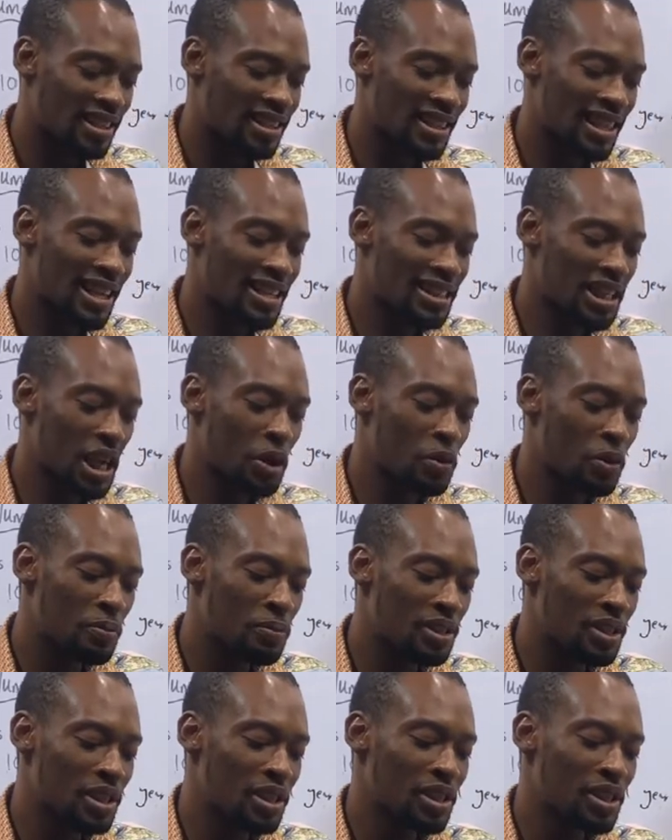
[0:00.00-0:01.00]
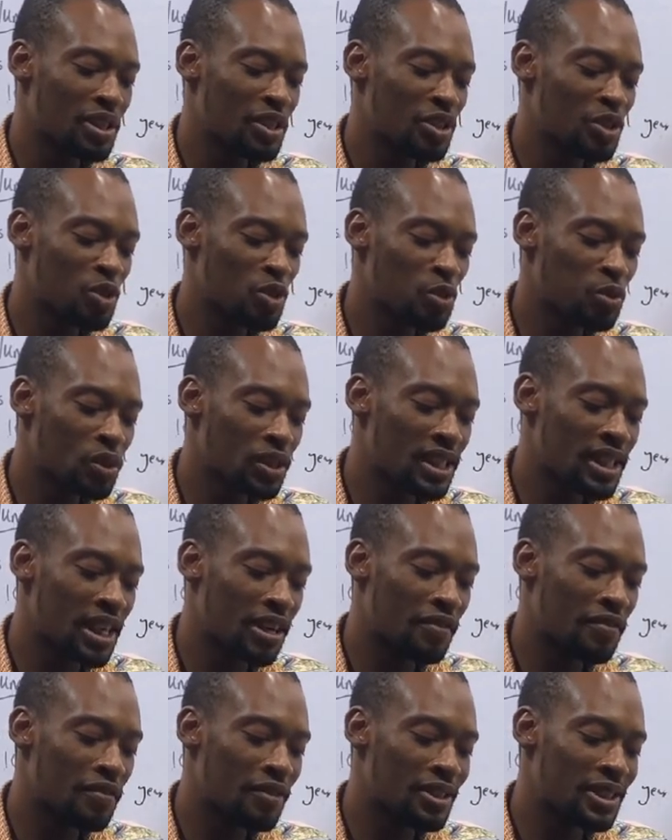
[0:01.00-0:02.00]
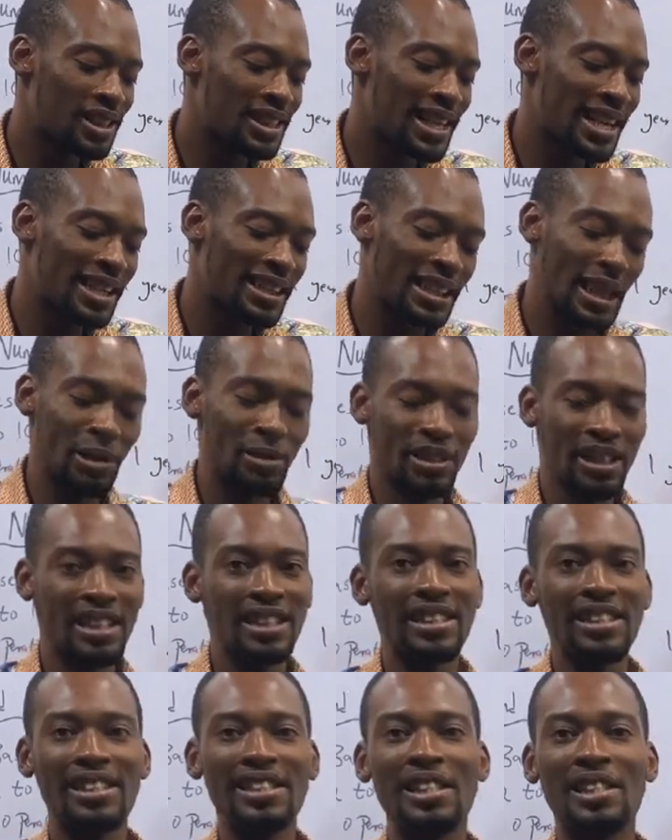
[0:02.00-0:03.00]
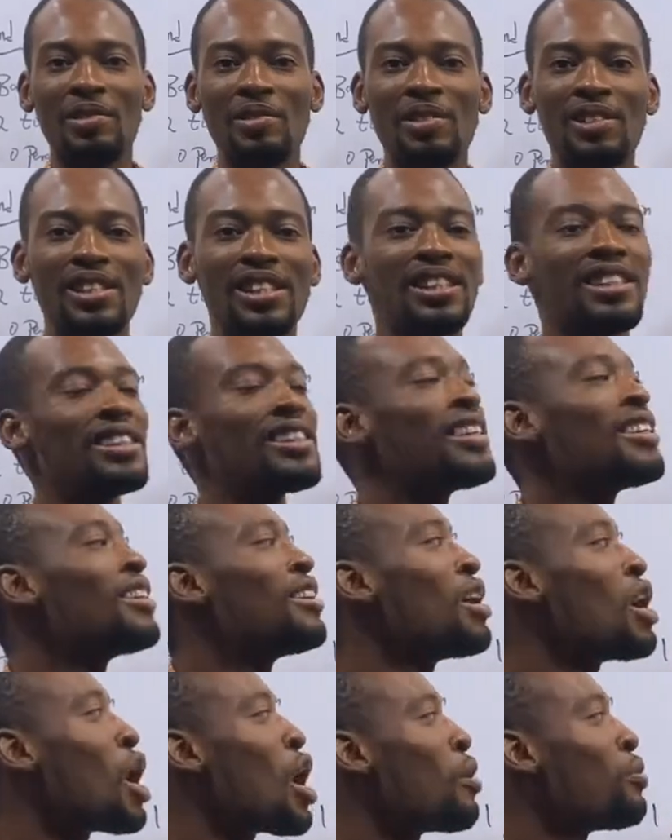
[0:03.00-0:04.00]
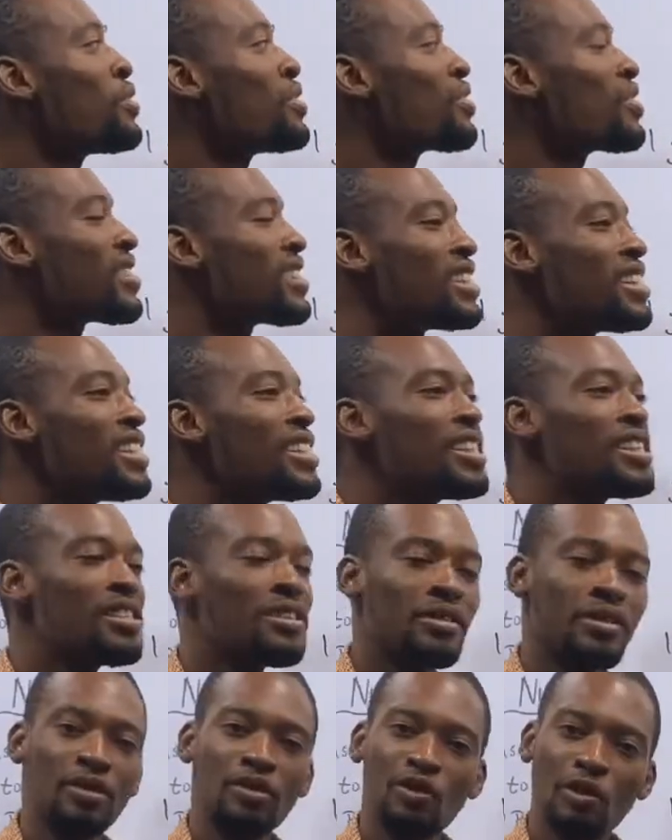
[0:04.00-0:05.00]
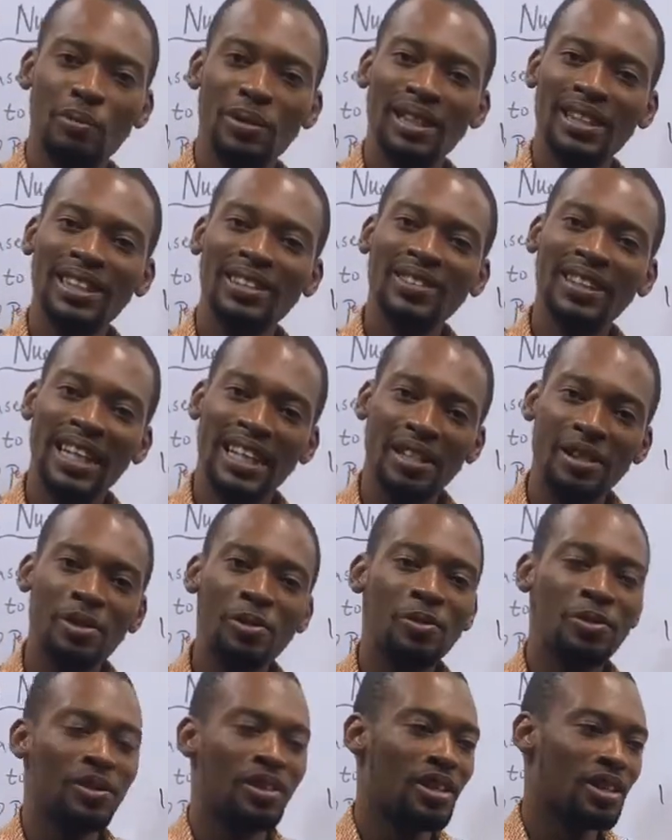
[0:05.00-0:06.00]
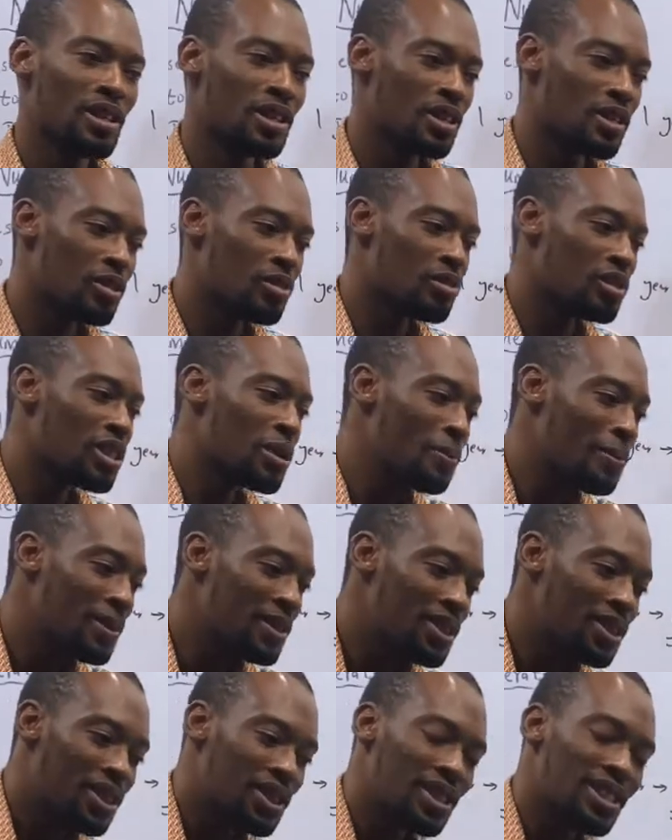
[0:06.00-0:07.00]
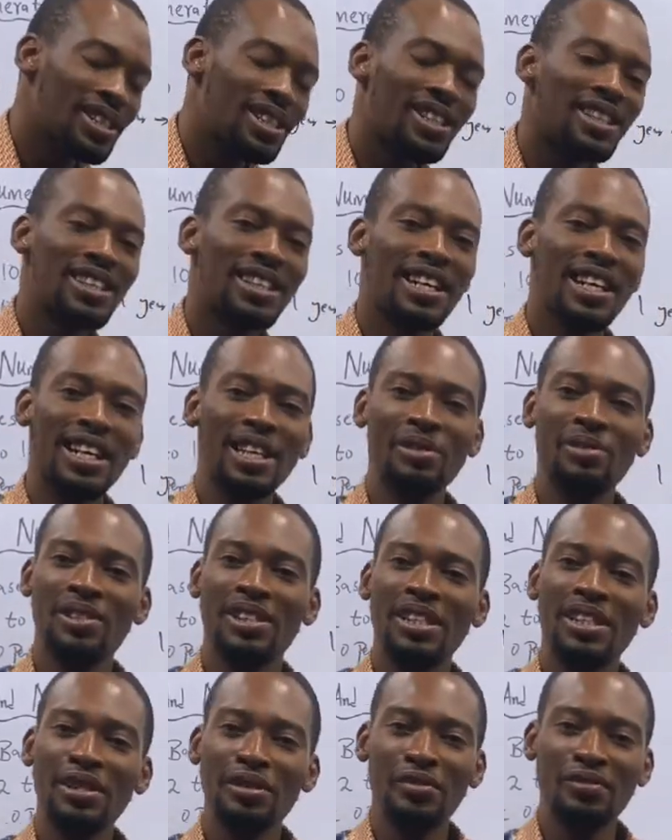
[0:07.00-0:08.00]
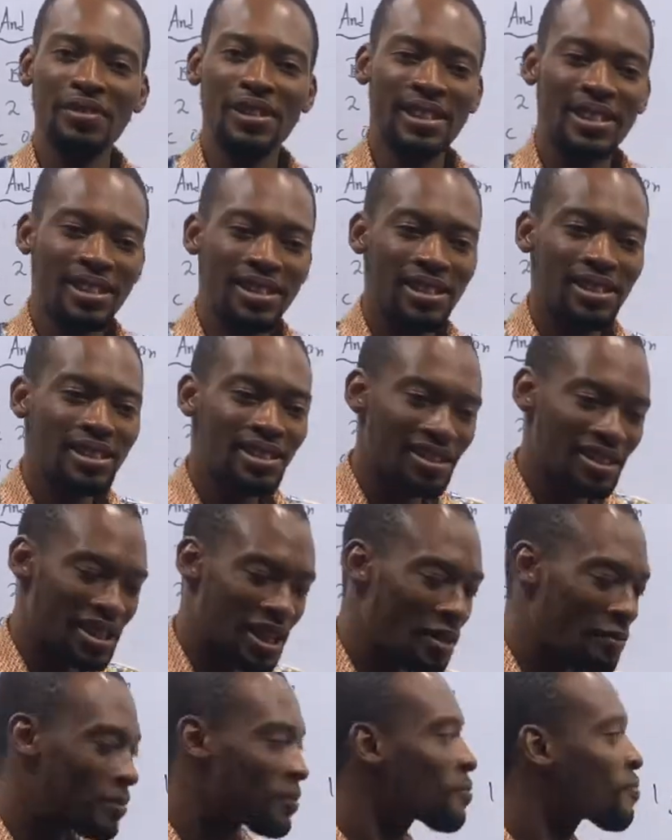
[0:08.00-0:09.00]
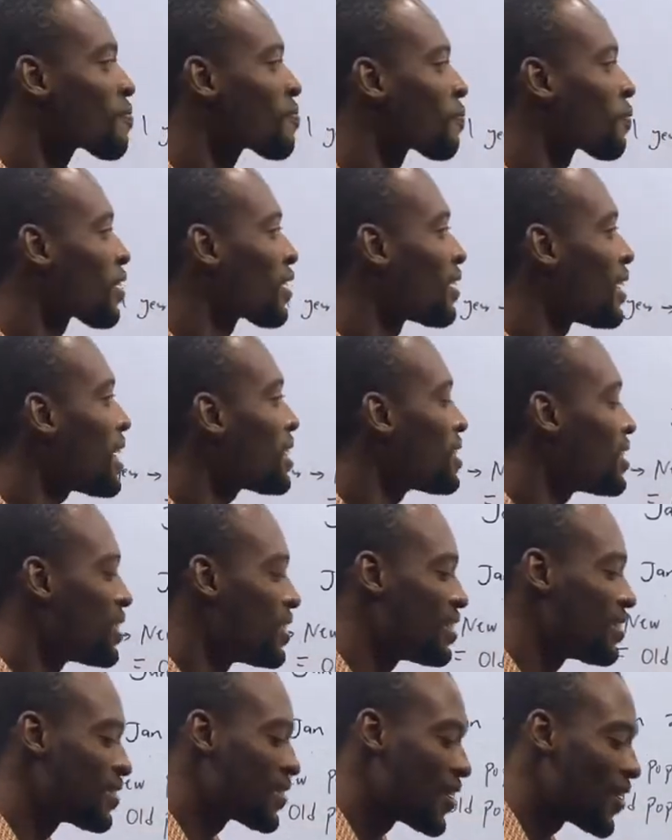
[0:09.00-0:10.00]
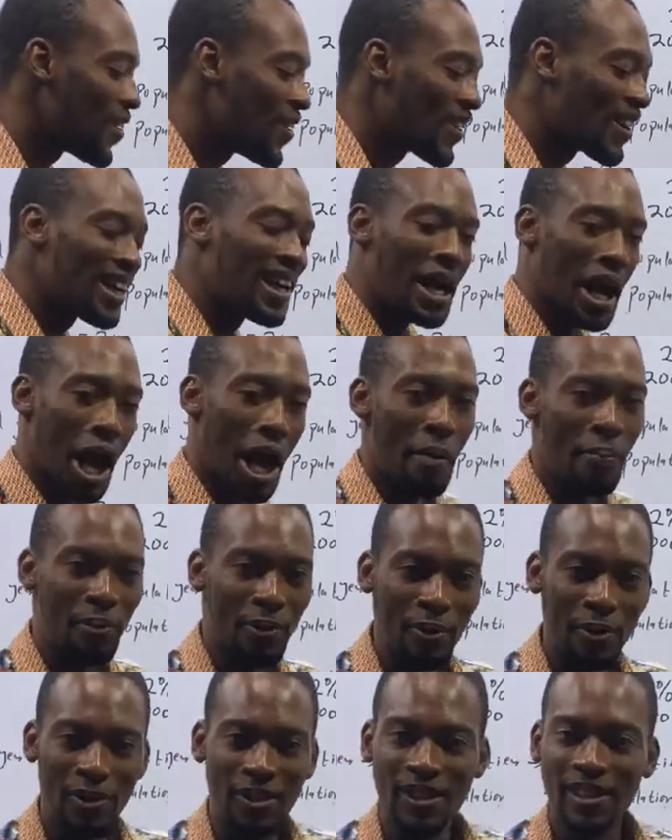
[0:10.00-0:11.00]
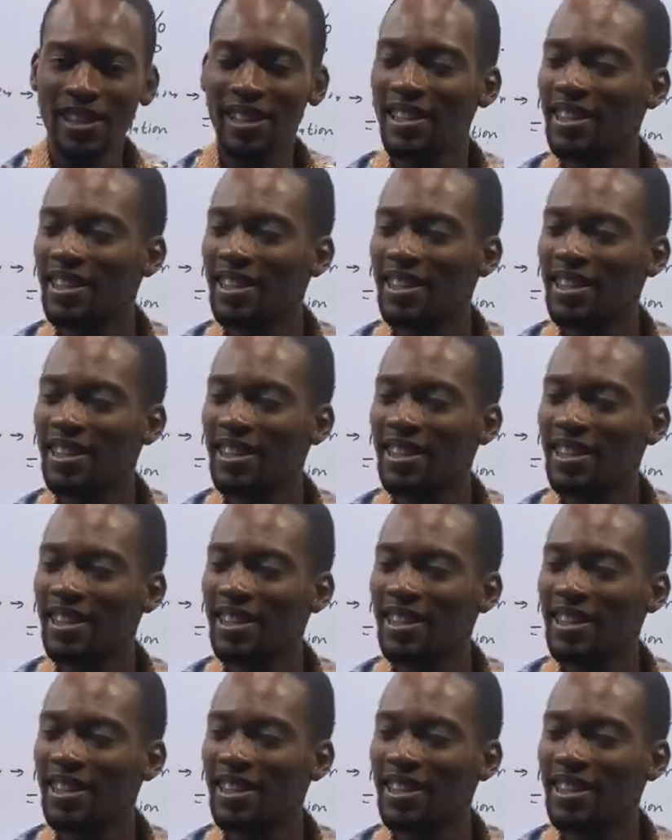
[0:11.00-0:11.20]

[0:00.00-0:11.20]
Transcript: The answer will be two hundred forty-nine thousand six hundred. Option C will be looking at you. You simply shade and you say you've killed JAMB. That is the wrong approach.